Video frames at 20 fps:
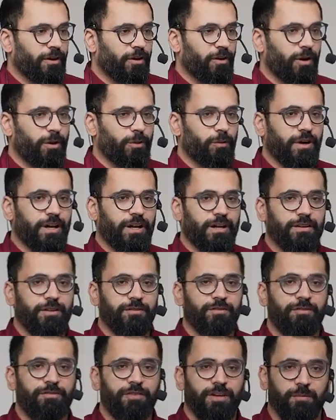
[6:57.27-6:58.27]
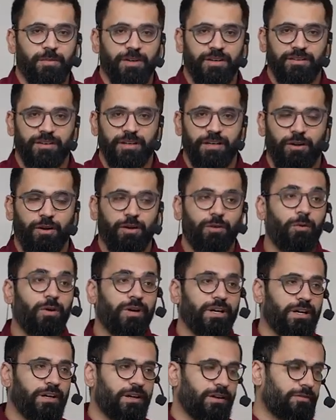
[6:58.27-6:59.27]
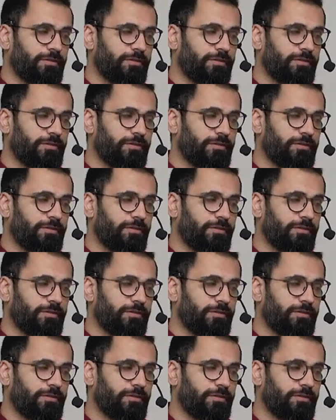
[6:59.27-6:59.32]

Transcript: not? What are the 50% or what